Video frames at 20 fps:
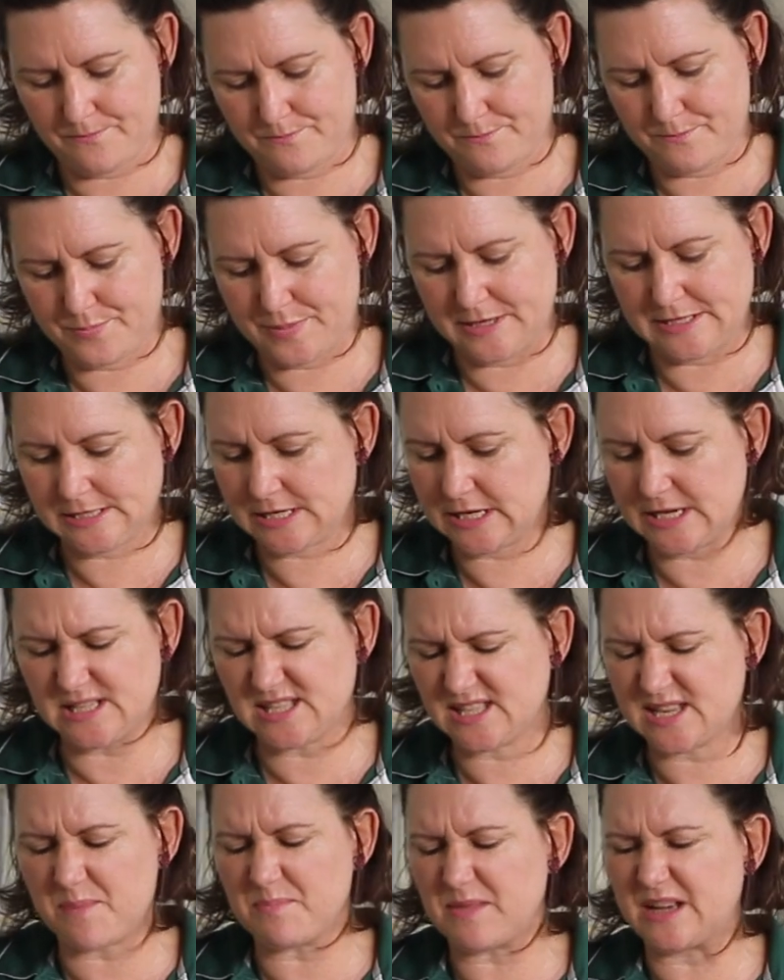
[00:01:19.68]
biscuits,
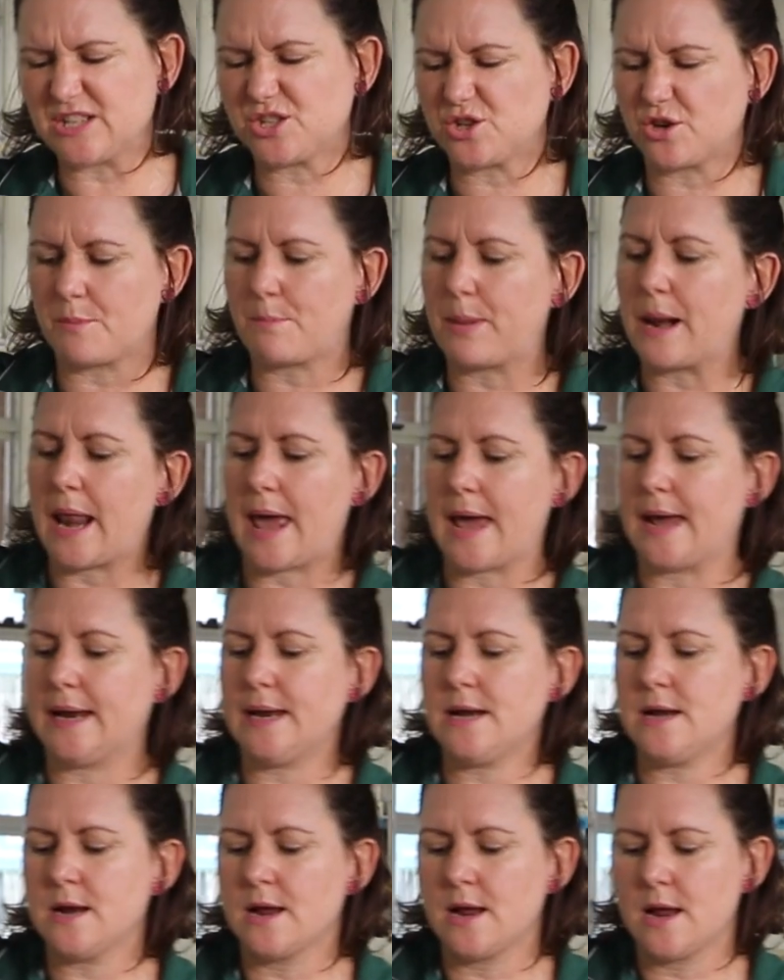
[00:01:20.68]
something sort of plain,
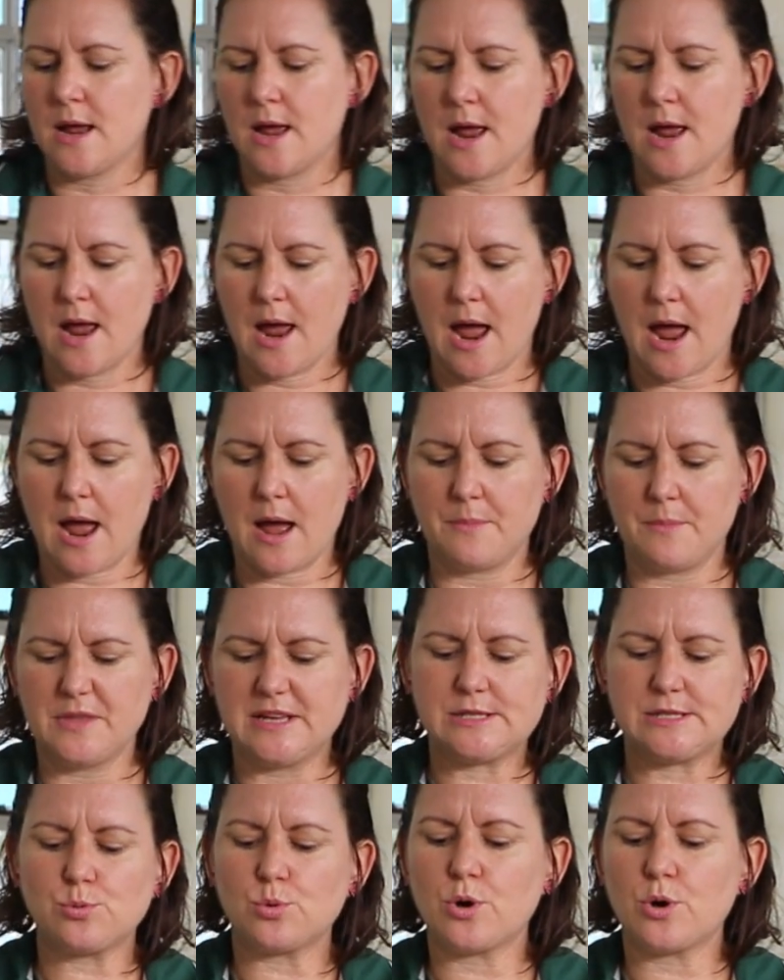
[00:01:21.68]

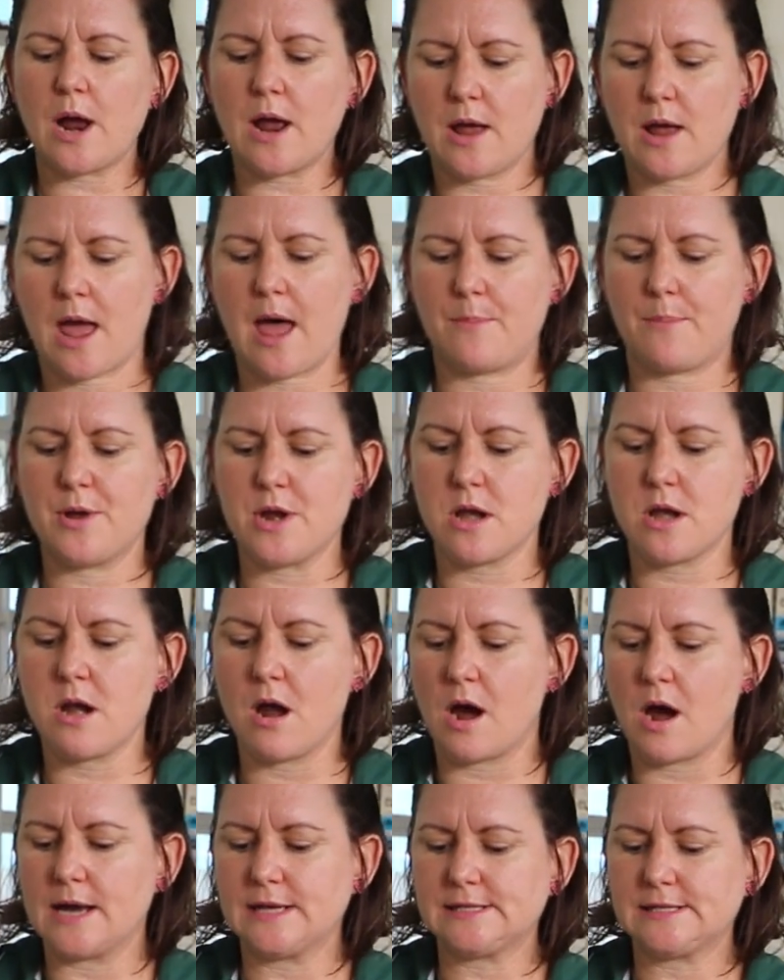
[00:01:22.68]
this will happen
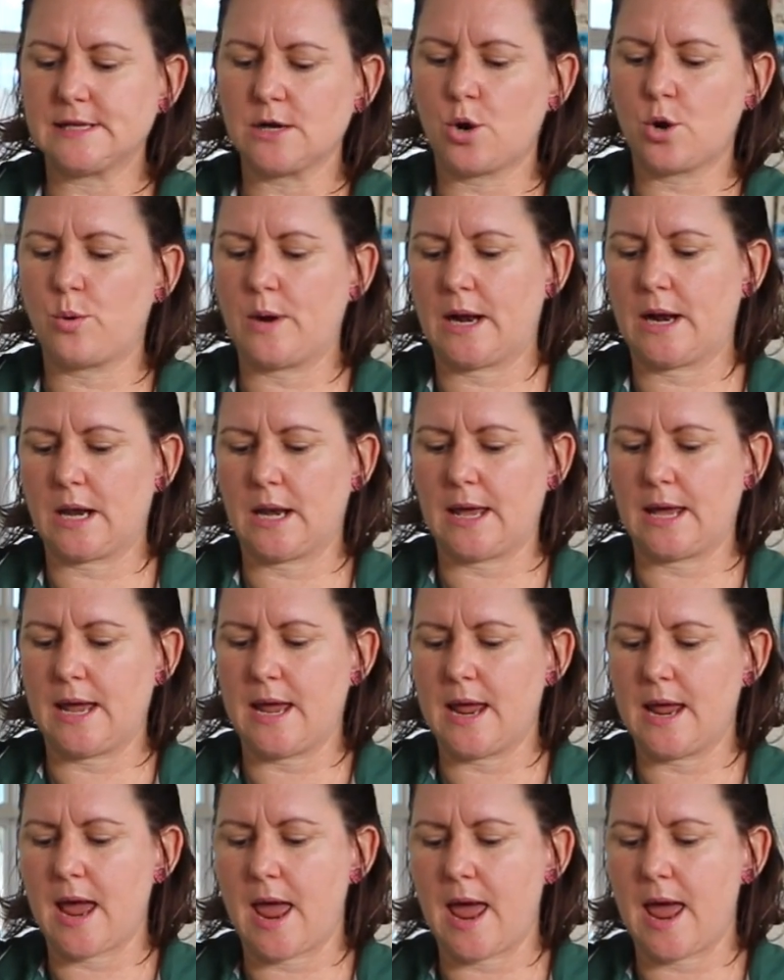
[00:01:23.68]
nice and
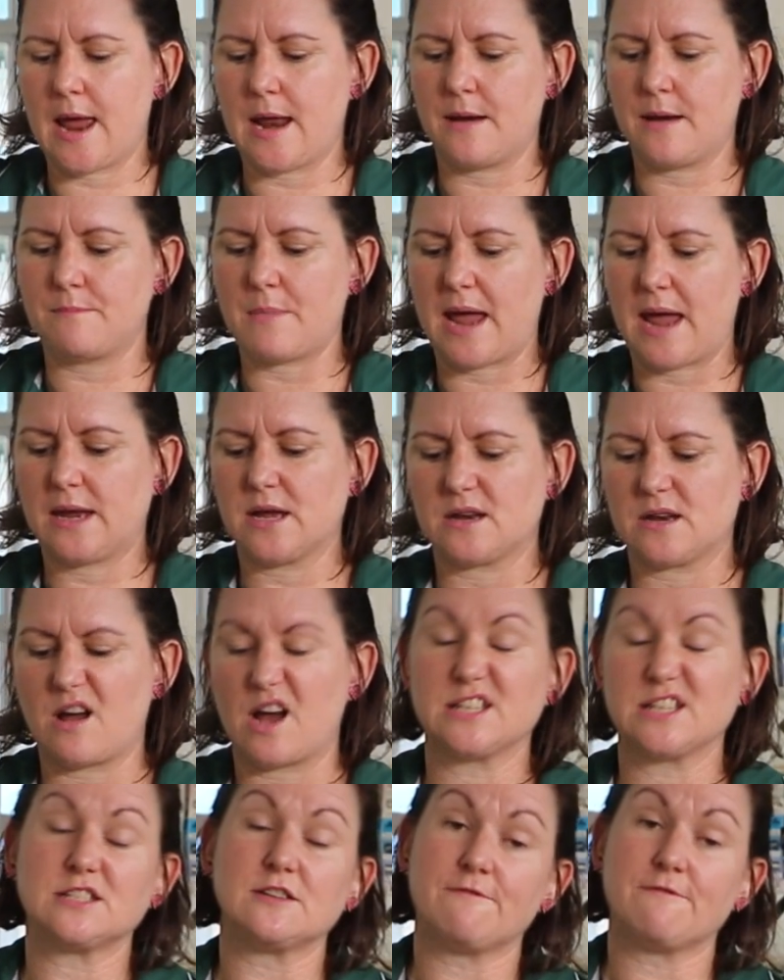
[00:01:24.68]
quickly and make it
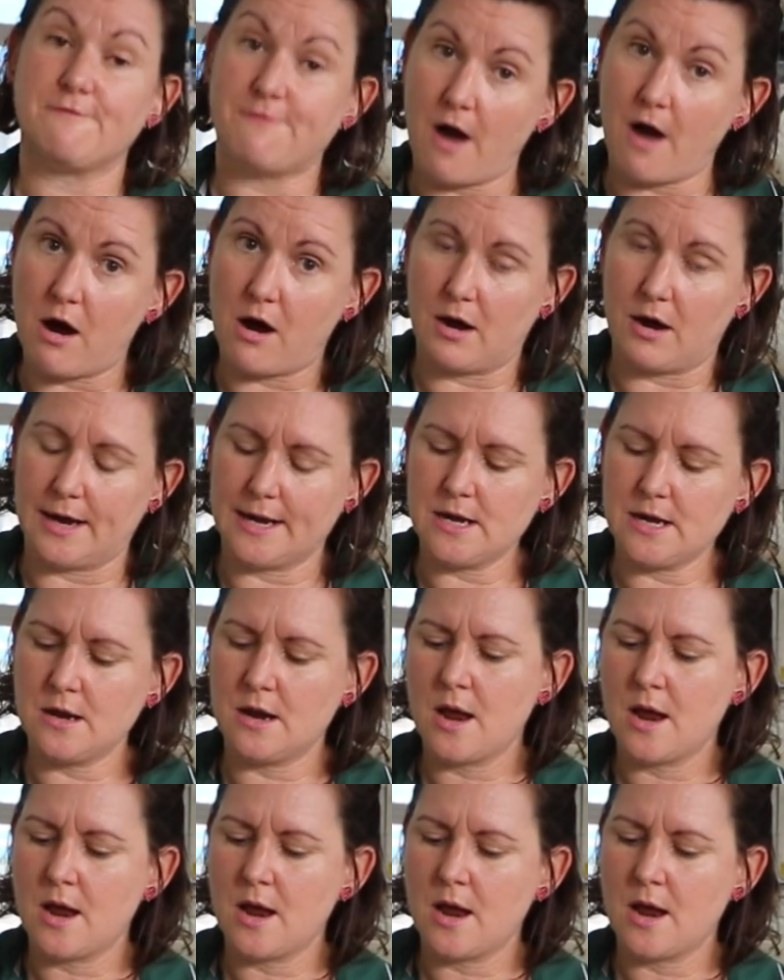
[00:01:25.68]
nice and fine.